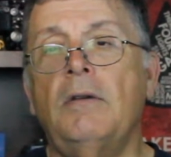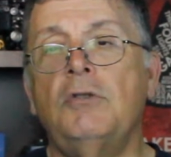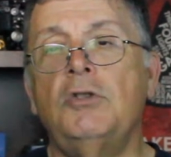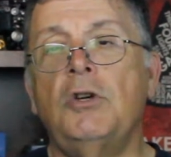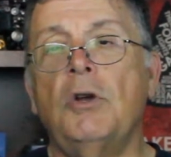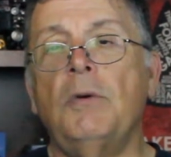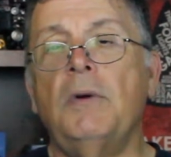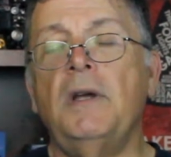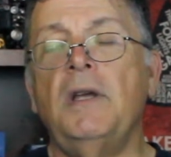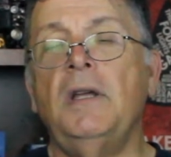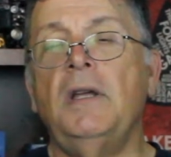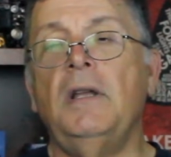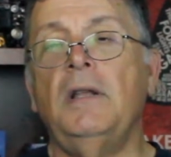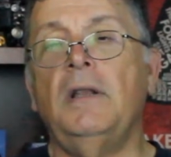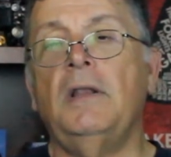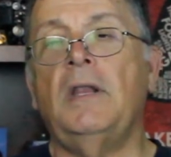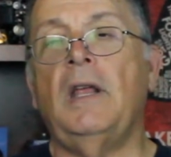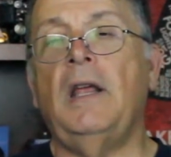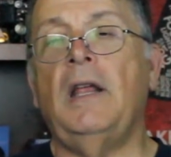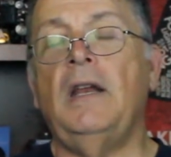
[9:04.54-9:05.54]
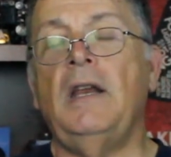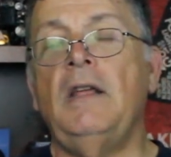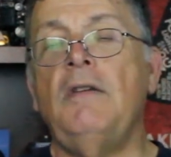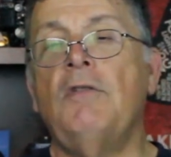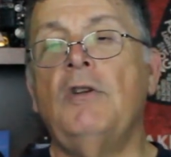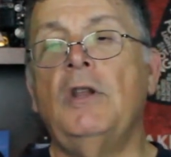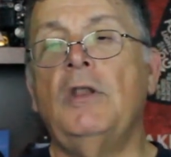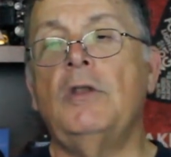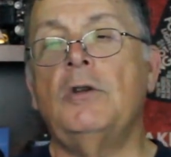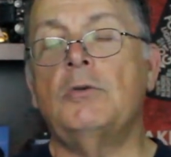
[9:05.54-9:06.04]
showing that
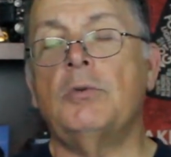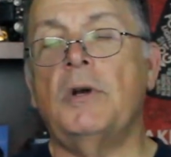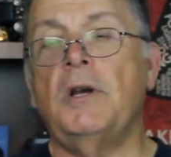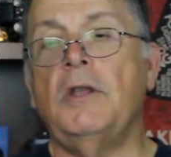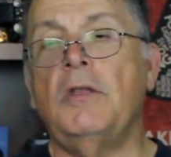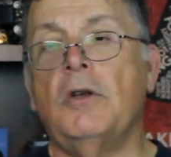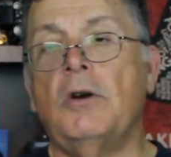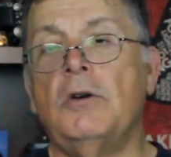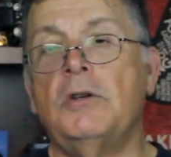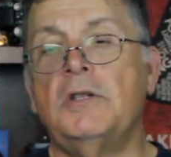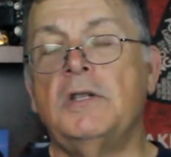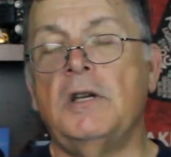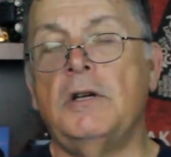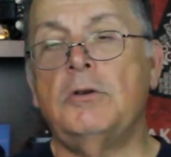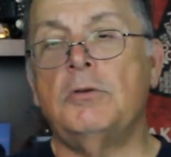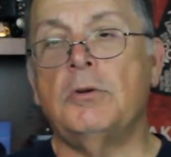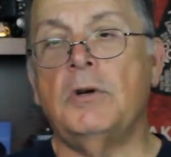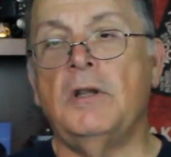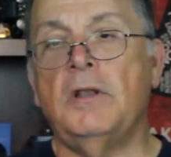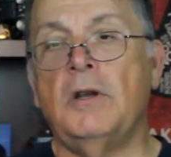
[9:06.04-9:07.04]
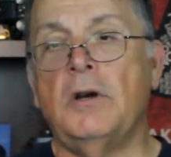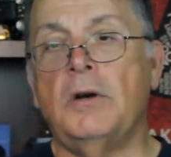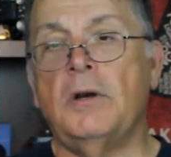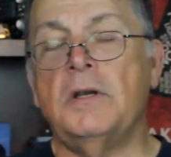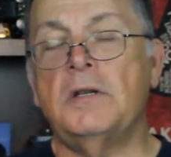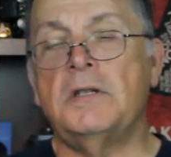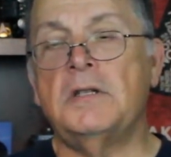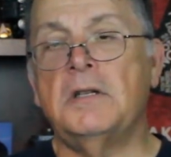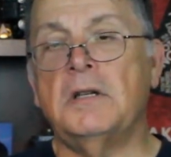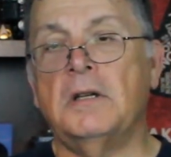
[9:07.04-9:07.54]
even in the 23rd century, there
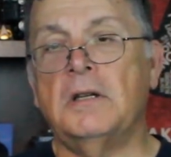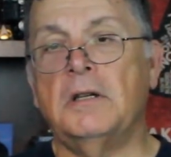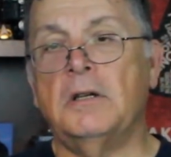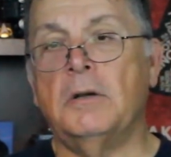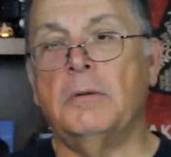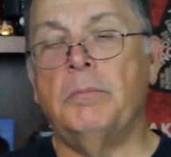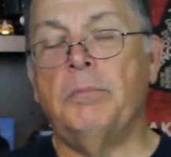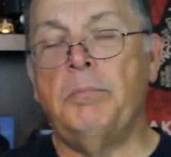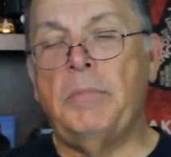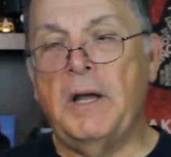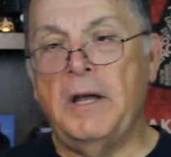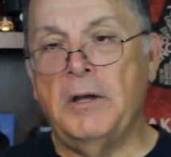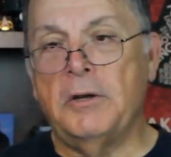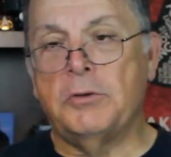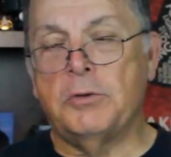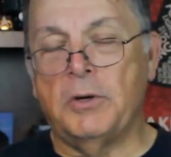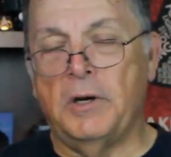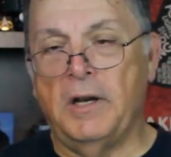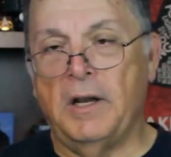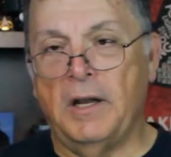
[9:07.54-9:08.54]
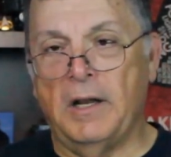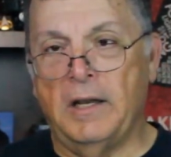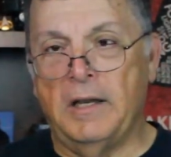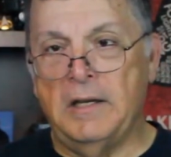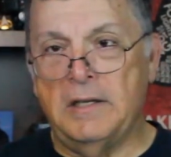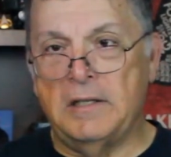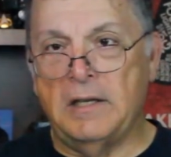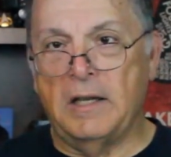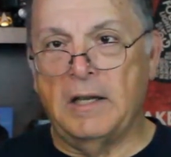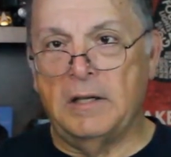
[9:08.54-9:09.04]
is still a little bigotry, at
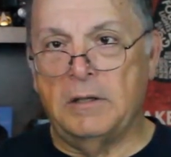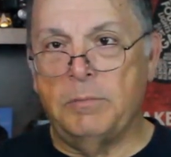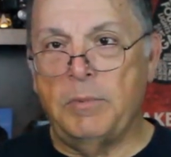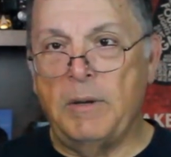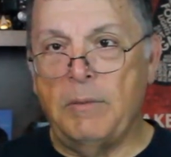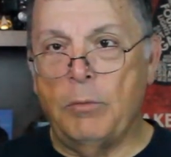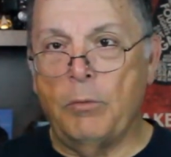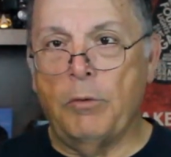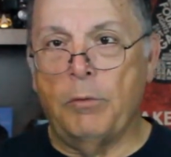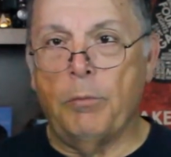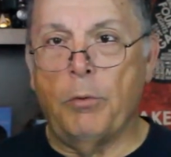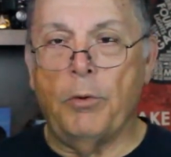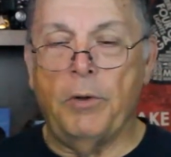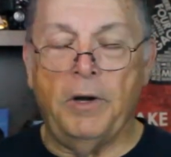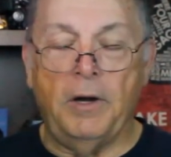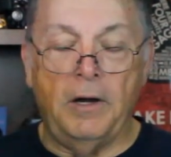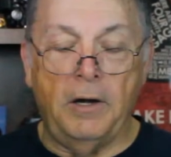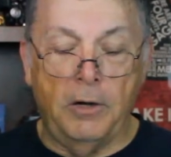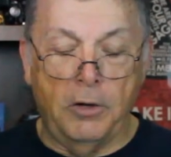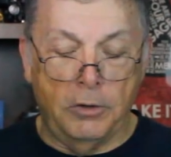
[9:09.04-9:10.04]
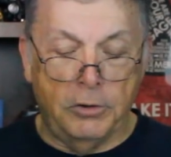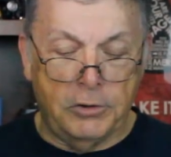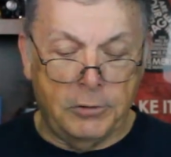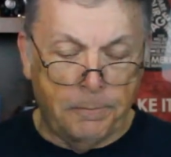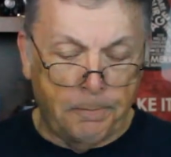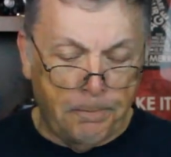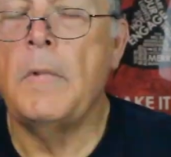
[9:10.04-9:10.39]
least against people with pointed ears.